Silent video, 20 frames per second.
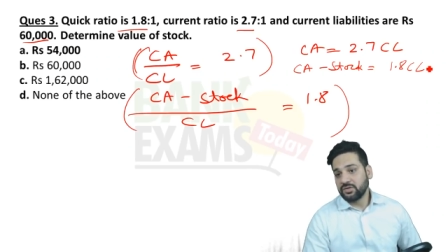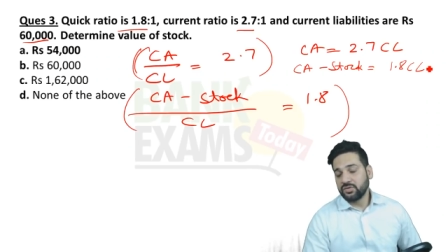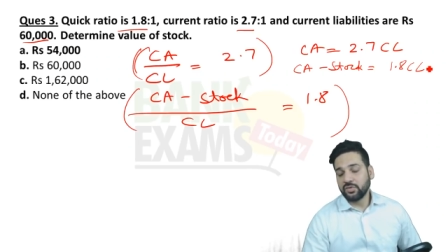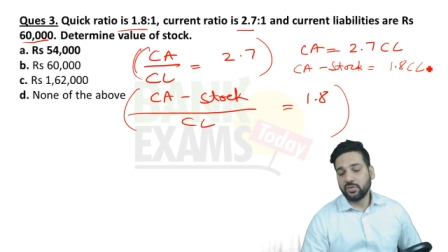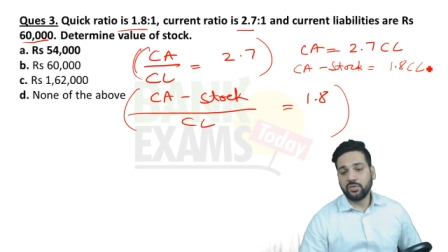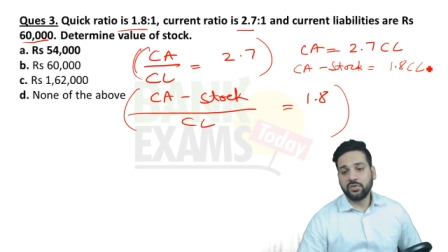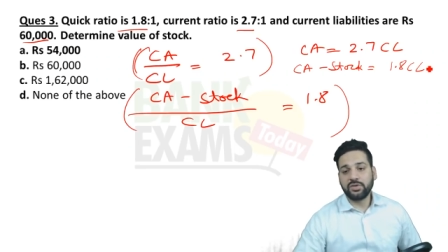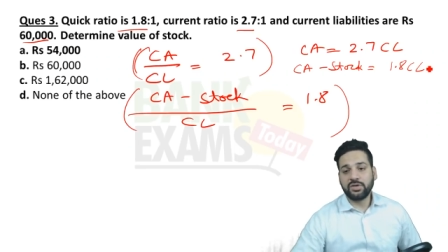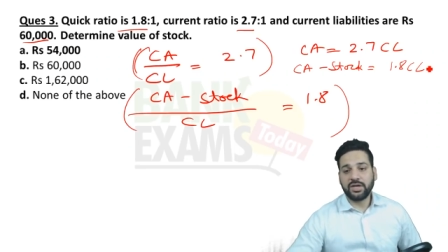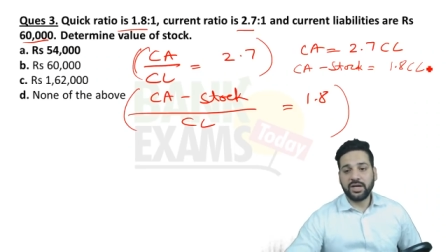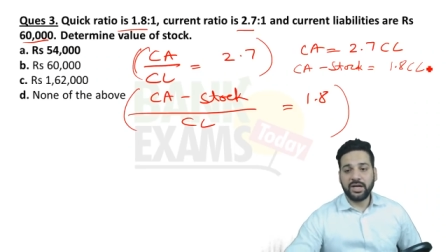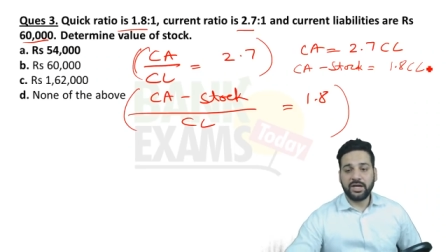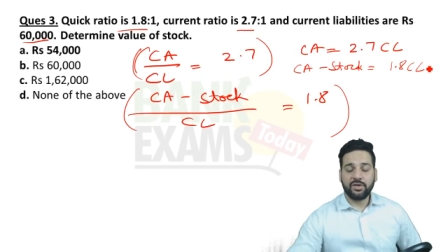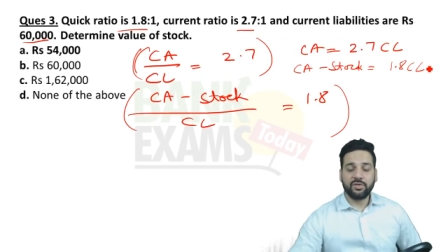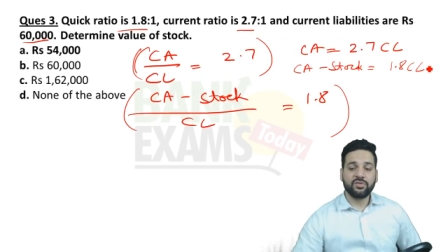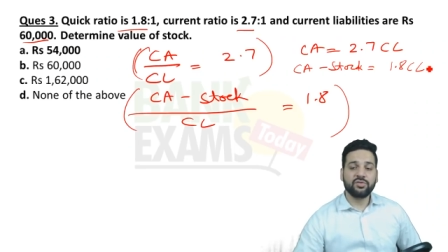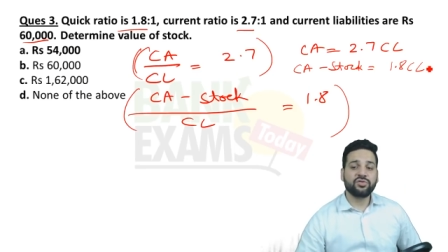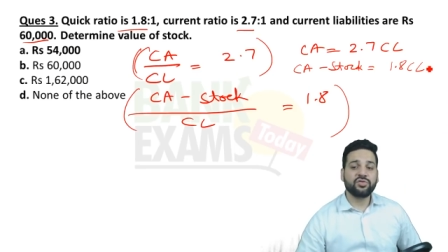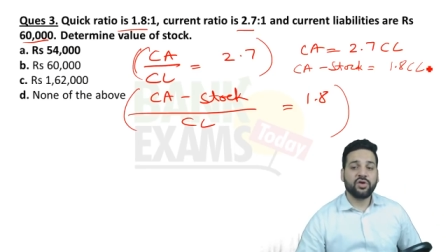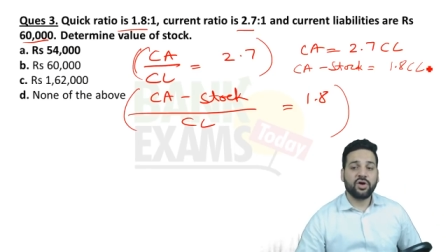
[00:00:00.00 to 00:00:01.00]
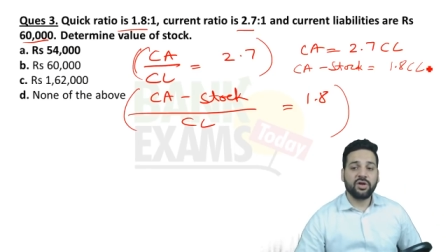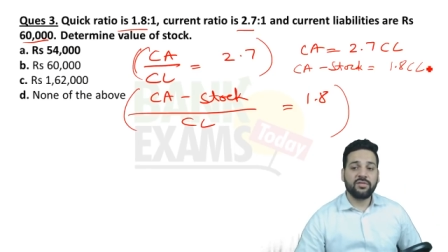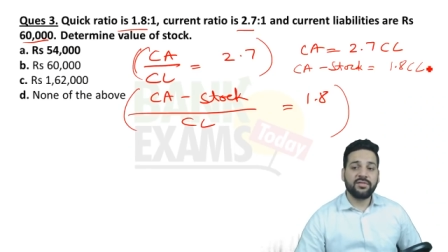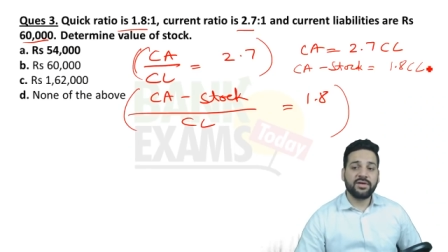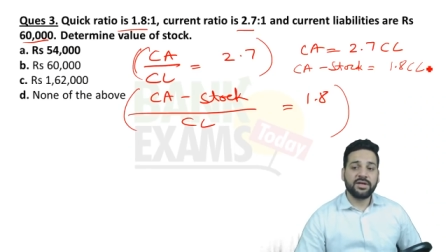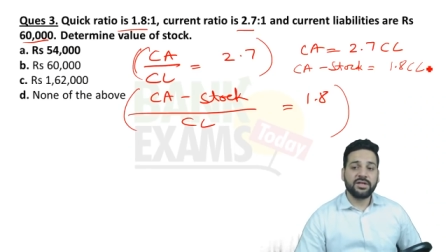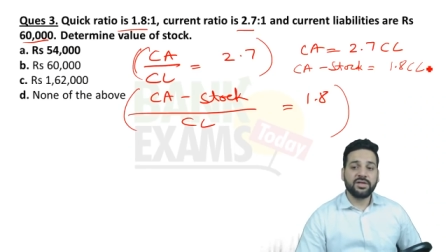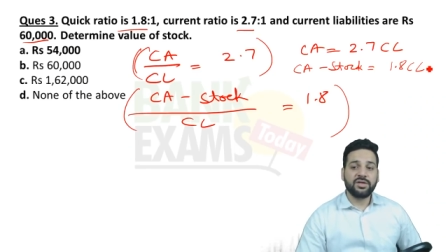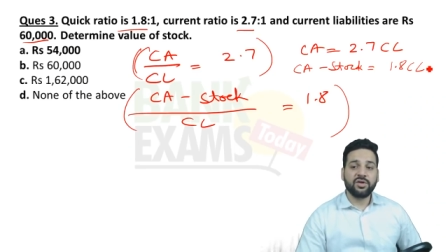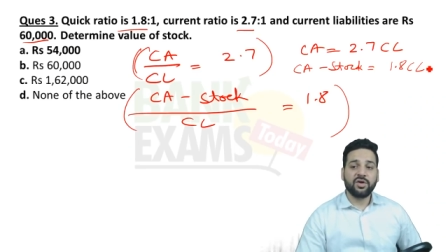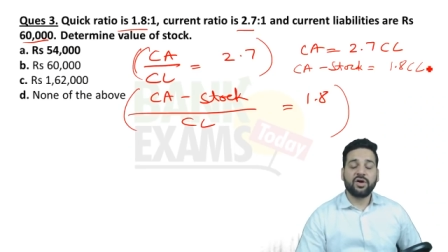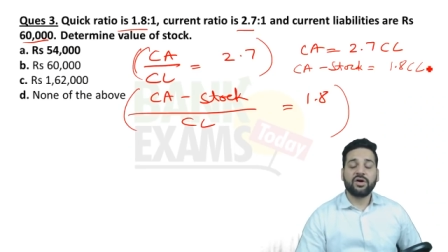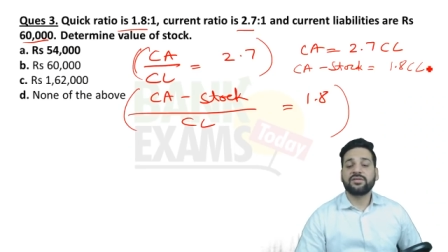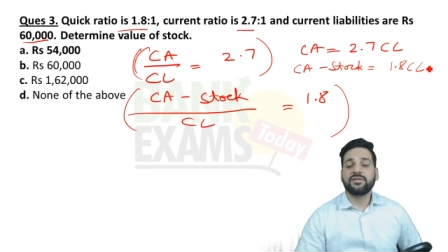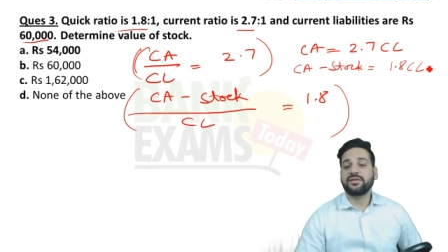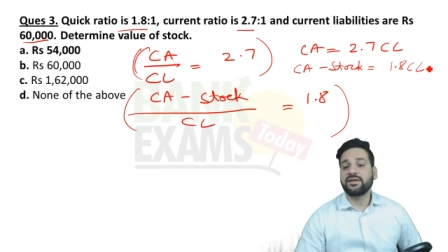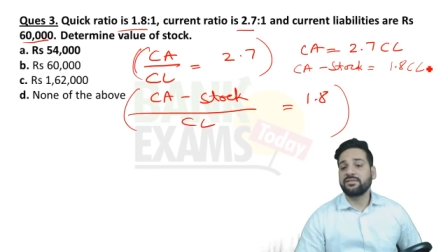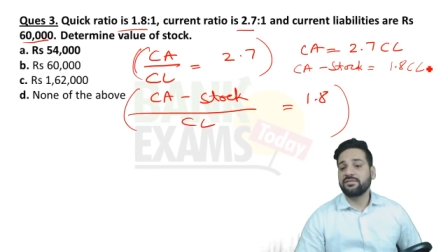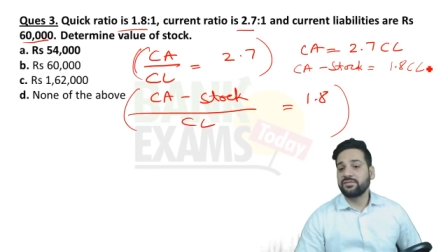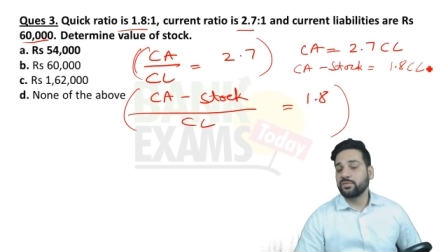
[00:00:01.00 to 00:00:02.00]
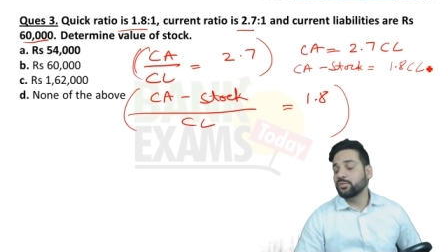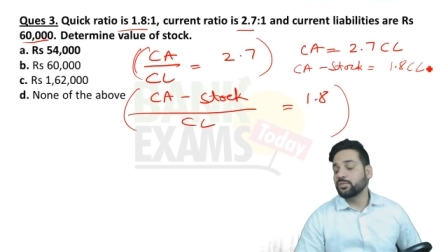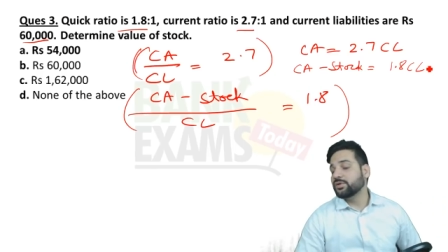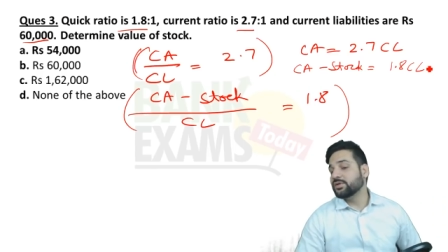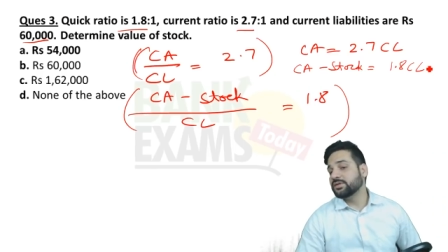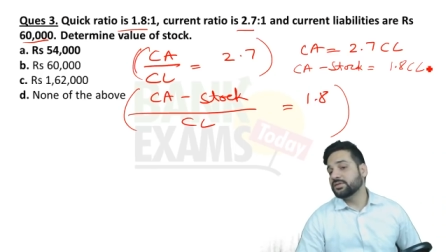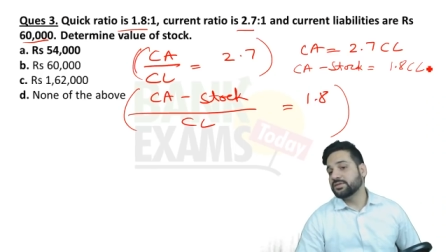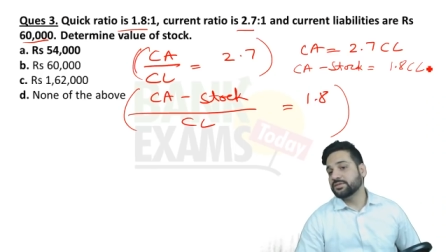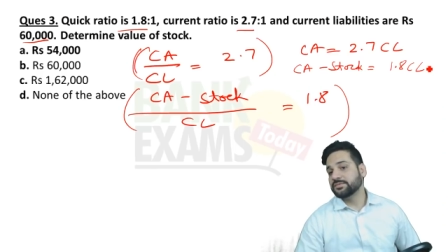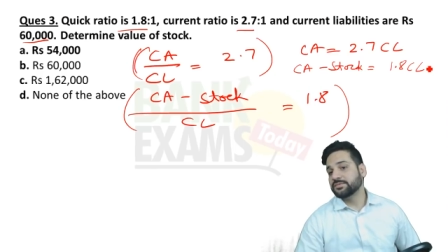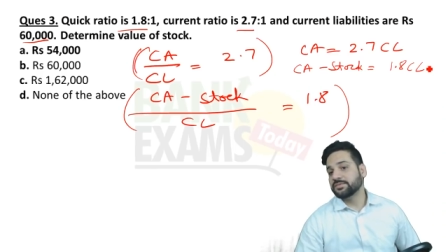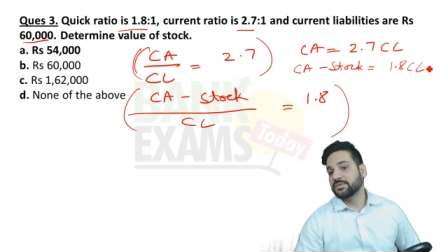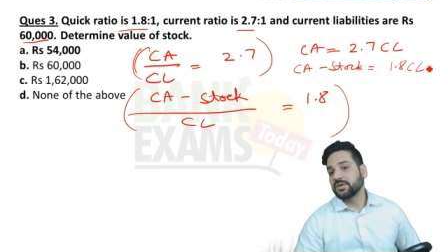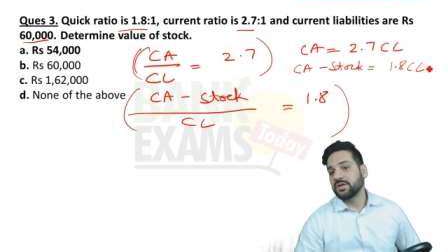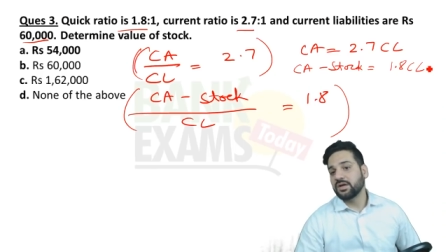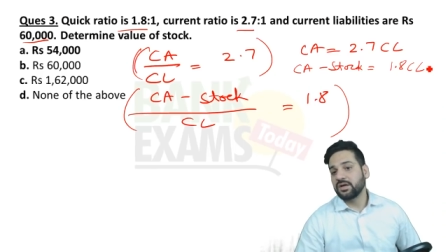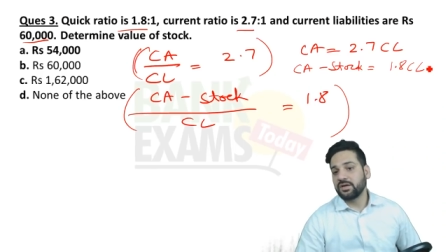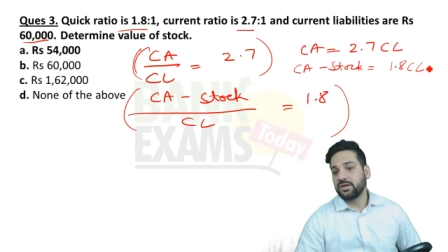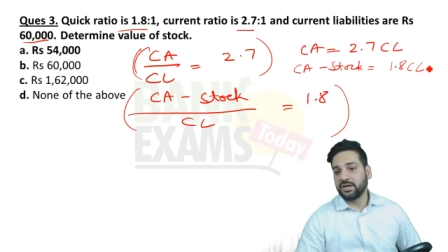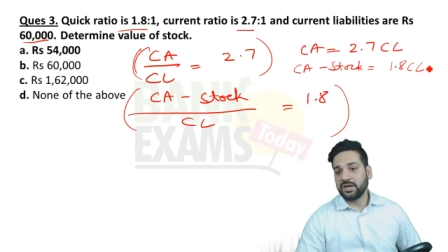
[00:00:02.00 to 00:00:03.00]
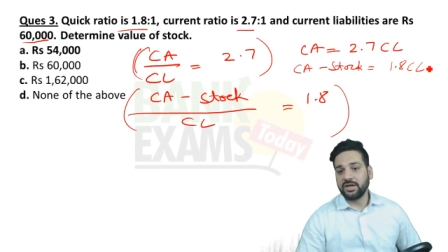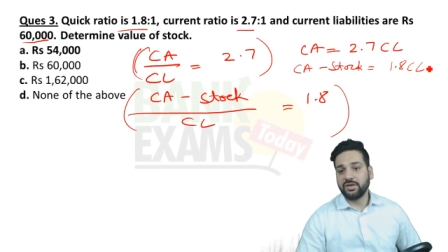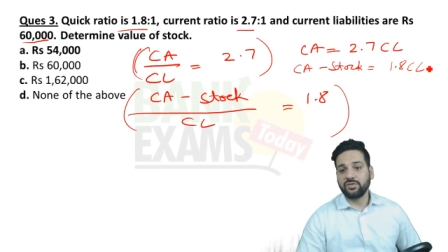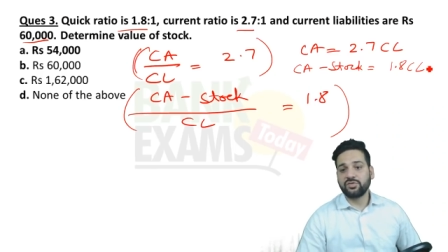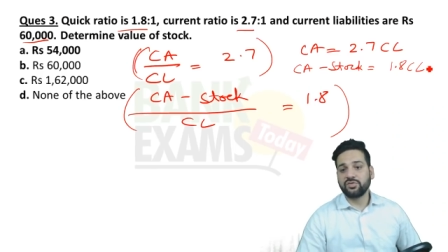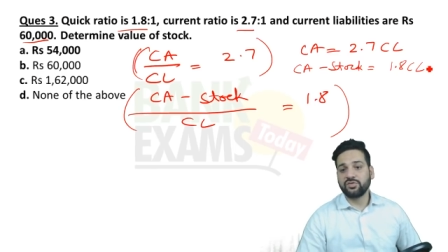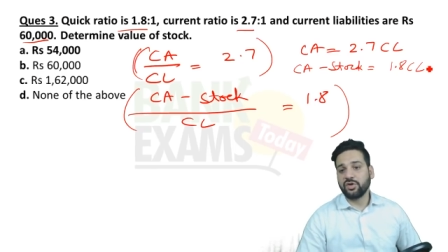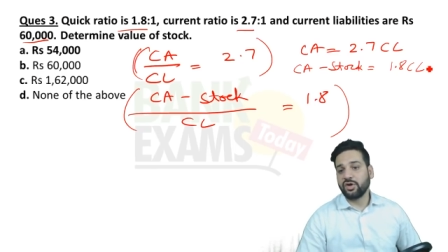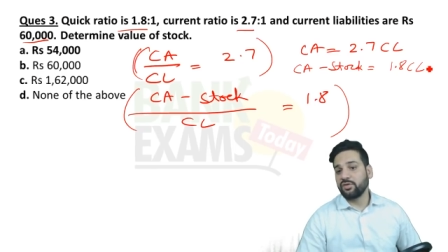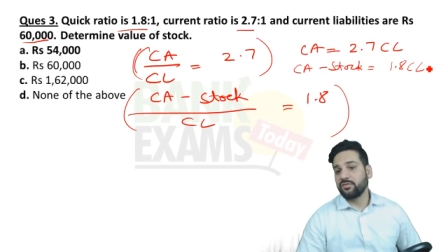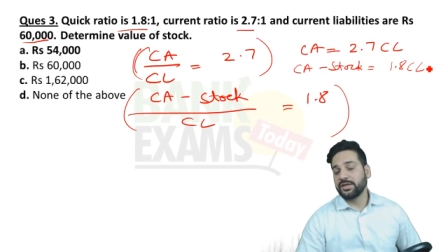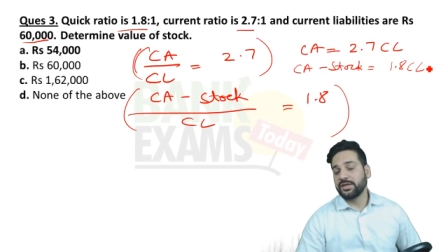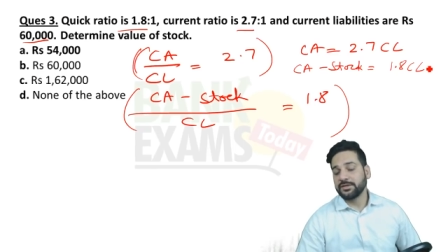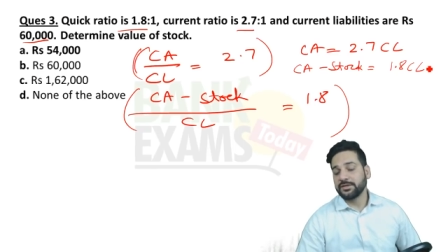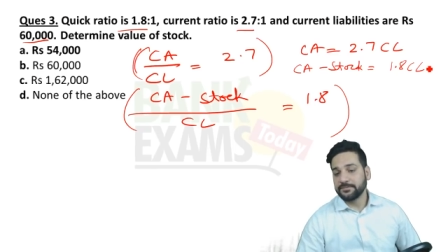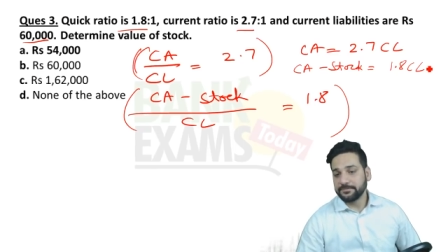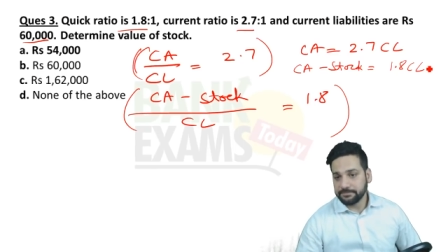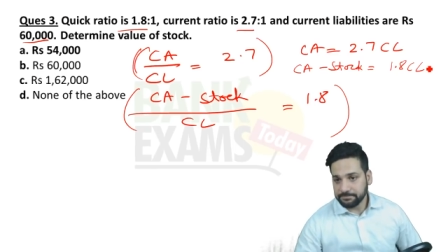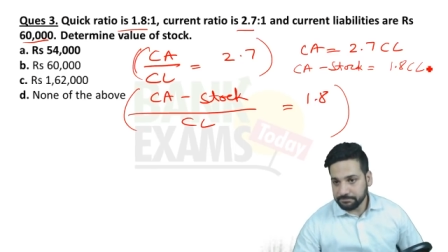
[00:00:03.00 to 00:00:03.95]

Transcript: so try to solve it yourself students try to solve it